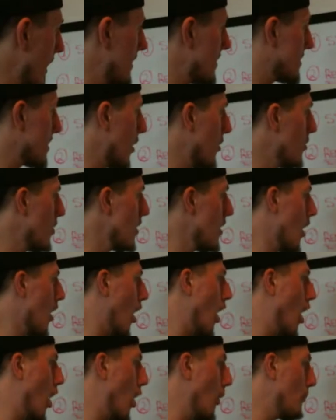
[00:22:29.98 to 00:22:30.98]
And so
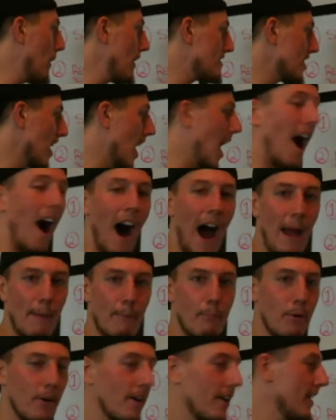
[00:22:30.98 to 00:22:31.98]
a whole bunch of
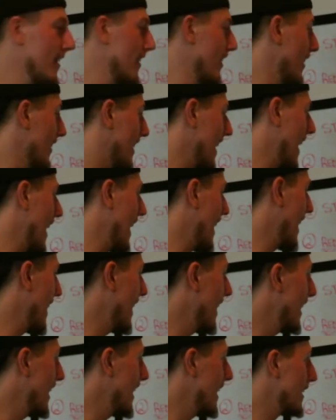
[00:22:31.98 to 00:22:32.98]
hype,
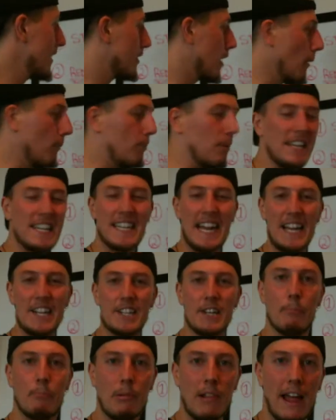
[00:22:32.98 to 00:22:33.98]
okay?
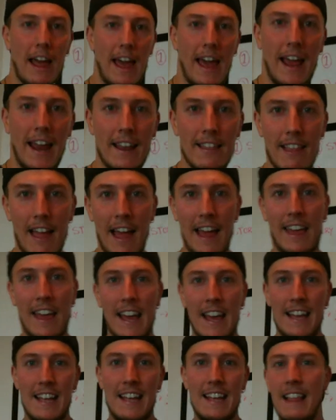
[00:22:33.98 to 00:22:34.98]
Compensation plan,
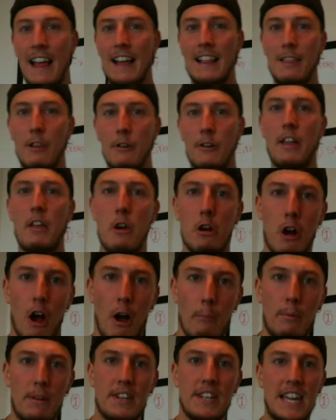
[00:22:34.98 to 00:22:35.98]
like look at your
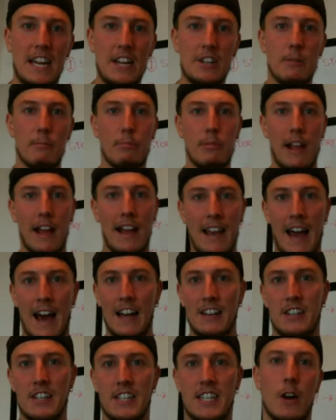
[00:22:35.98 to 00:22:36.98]
compensation plan and
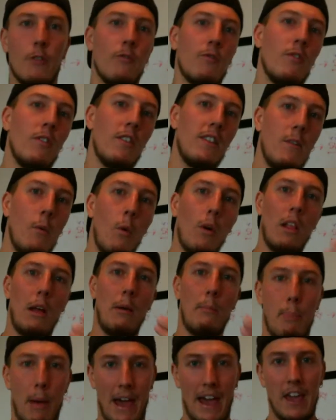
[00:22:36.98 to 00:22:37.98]
ask yourself, will
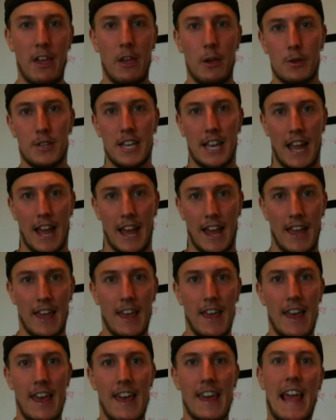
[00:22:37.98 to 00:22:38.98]
it pay you today?
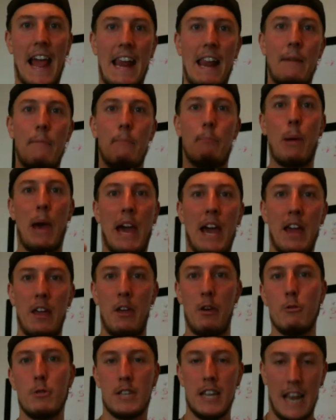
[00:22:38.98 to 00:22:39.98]
Can it
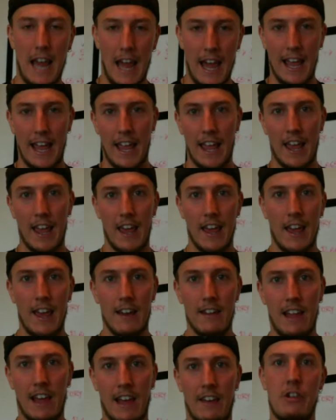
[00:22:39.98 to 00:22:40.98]
pay you today?
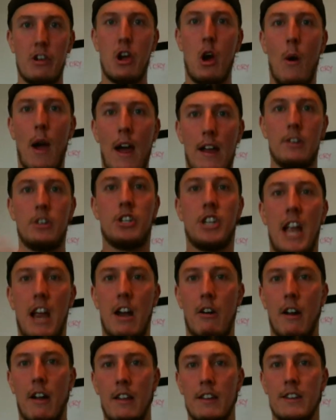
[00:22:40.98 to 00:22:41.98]
Like if you go out and
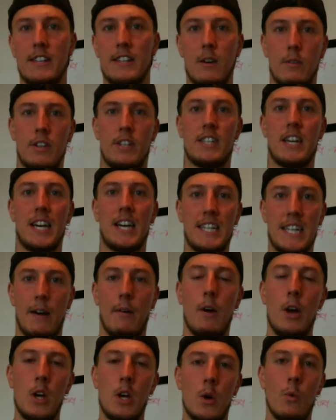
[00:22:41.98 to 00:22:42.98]
share it, someone signs
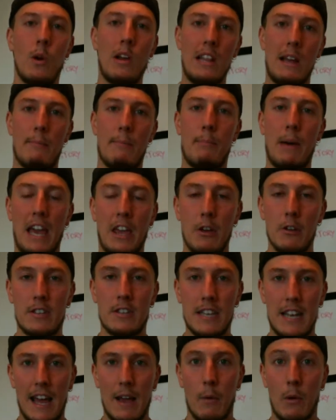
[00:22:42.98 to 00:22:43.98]
up, will it pay you
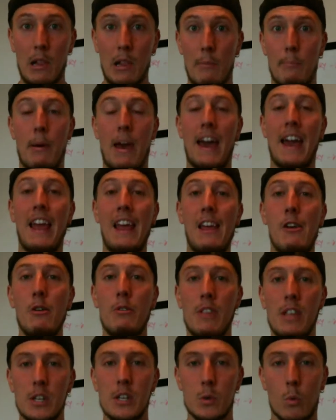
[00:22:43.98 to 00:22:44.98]
today? Will it pay
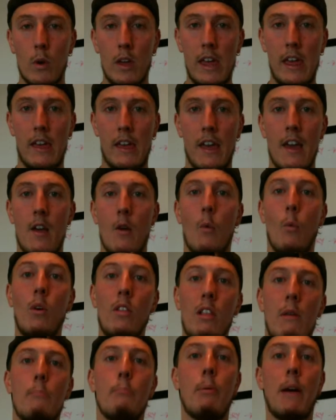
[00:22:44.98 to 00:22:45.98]
you this week?
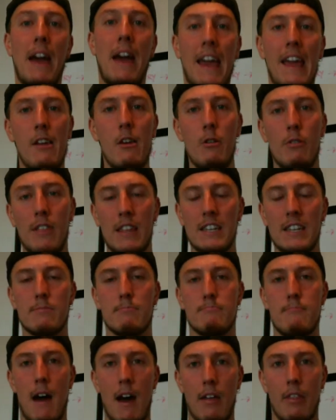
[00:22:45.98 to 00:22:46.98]
Will it pay you
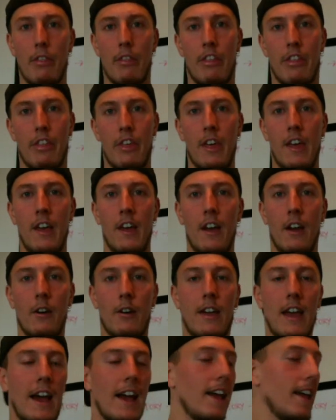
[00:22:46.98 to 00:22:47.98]
this month?
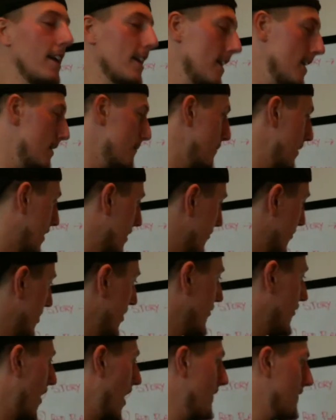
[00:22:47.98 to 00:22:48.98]
Okay, because for
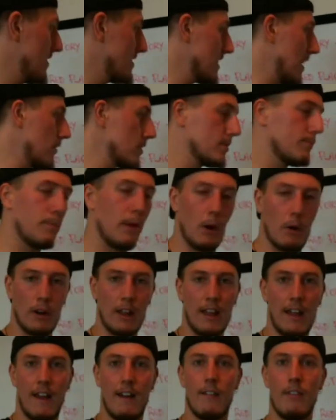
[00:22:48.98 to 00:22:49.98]
the 5 years I was
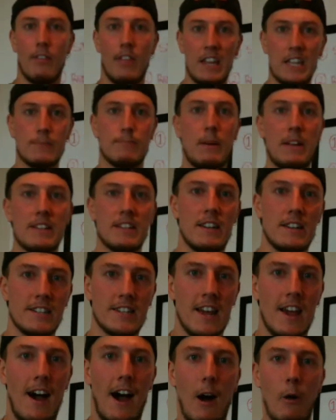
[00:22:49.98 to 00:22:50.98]
building this
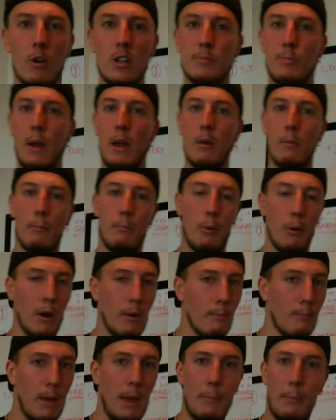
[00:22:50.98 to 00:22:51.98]
business, I was
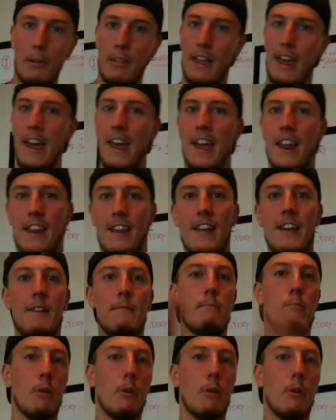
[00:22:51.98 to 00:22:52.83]
putting people in.